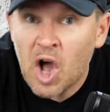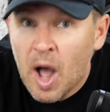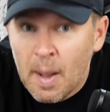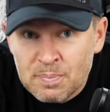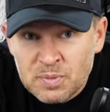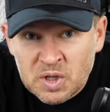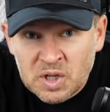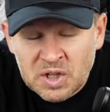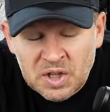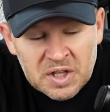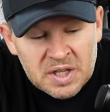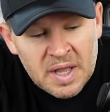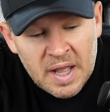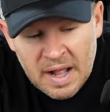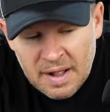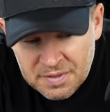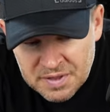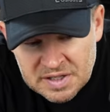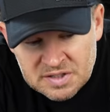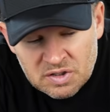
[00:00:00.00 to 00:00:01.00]
optically.
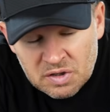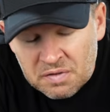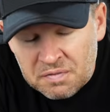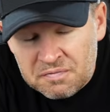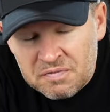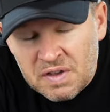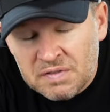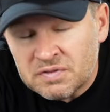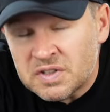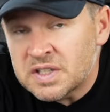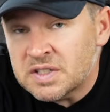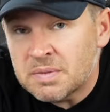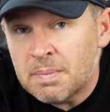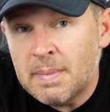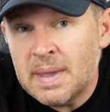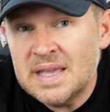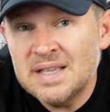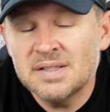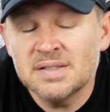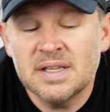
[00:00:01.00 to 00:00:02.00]
This little 50 is
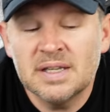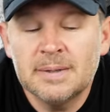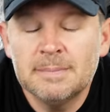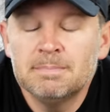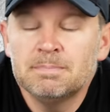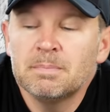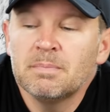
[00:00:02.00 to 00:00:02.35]
amazing.